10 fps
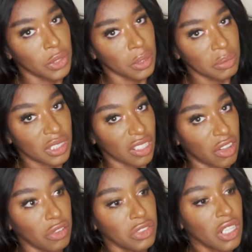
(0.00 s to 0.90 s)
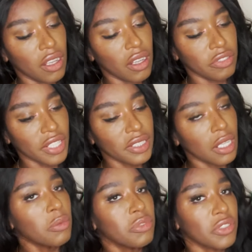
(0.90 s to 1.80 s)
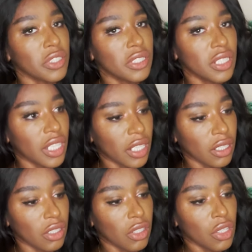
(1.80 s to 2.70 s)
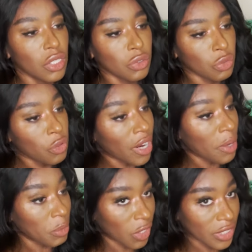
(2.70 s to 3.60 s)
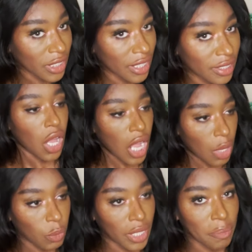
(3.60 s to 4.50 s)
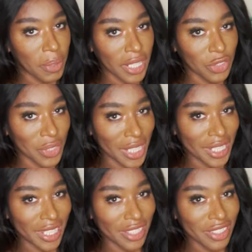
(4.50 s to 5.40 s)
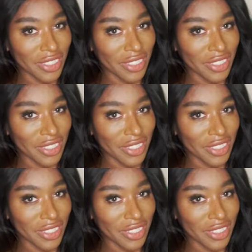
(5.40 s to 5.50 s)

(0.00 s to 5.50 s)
themselves find comfort in true crime content. I will get back to that later.